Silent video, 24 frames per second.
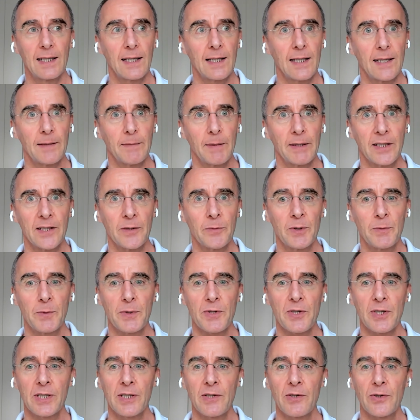Uh, another one which
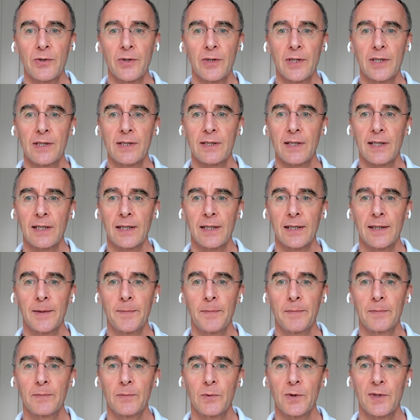I enjoyed
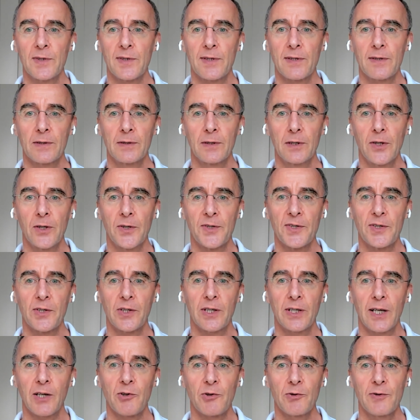um, was Lost
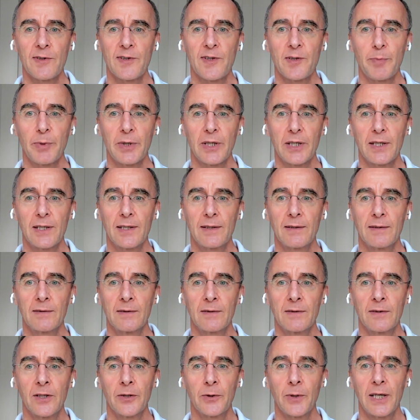Connections by
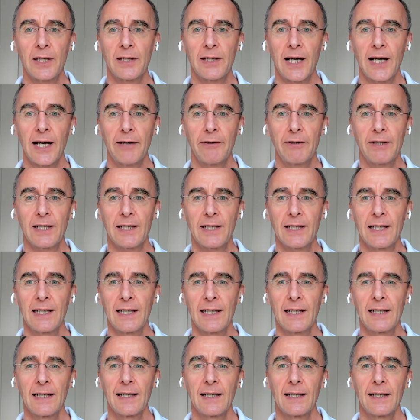Johann Hari.
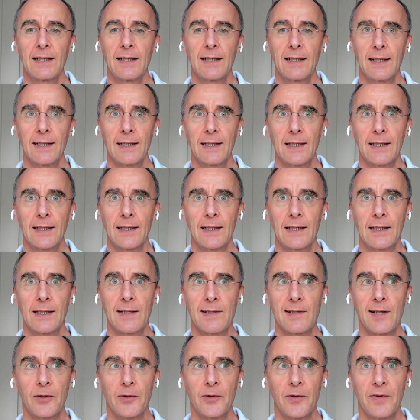Uh, and
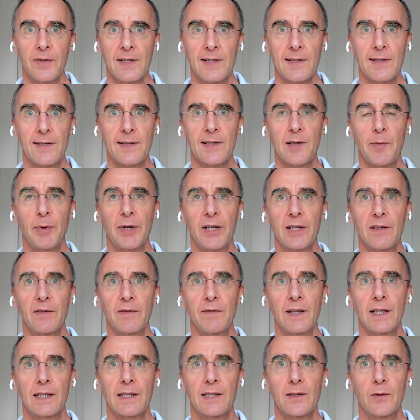his whole thesis is about the
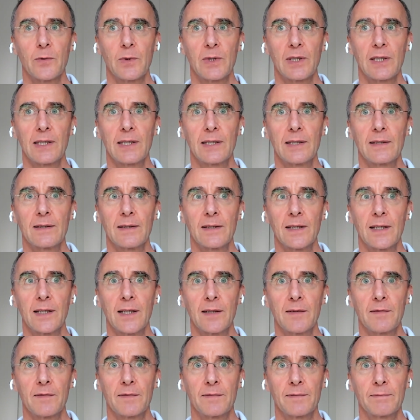fact that we
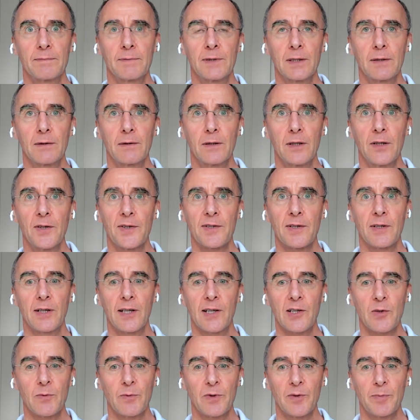have you know, lost
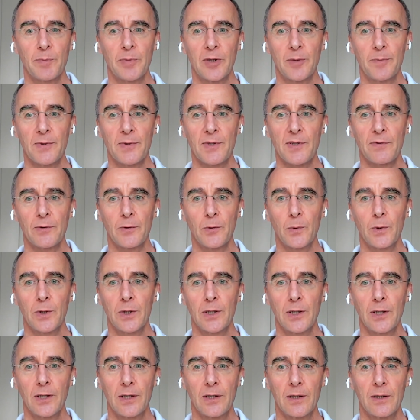connection with purposeful
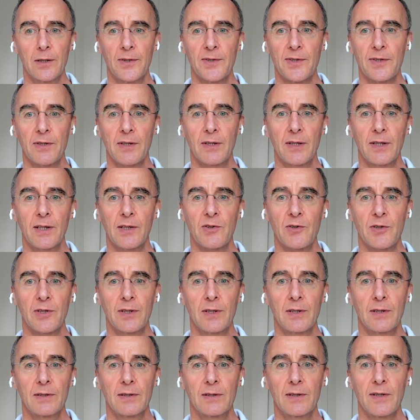work, lost connection
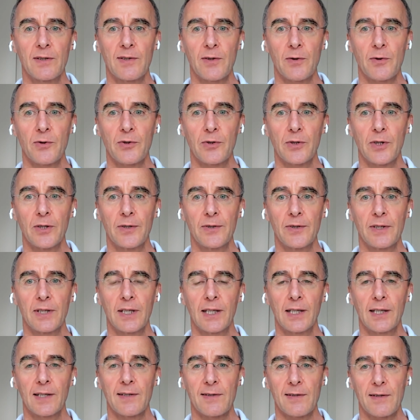in the social
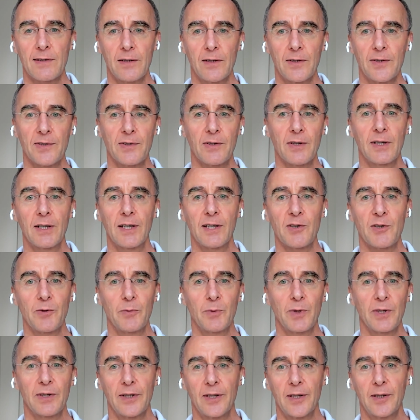context, lost connection
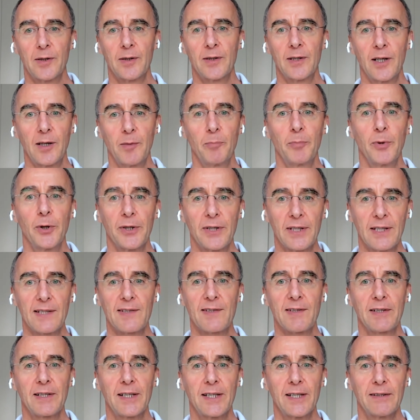with our, our bodies
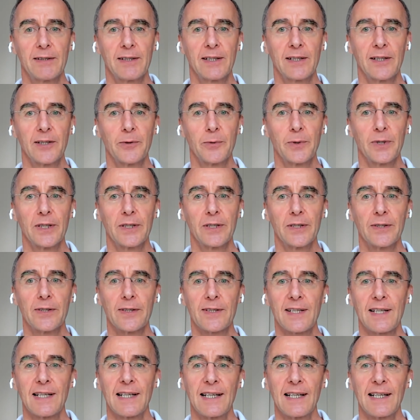and our inner world,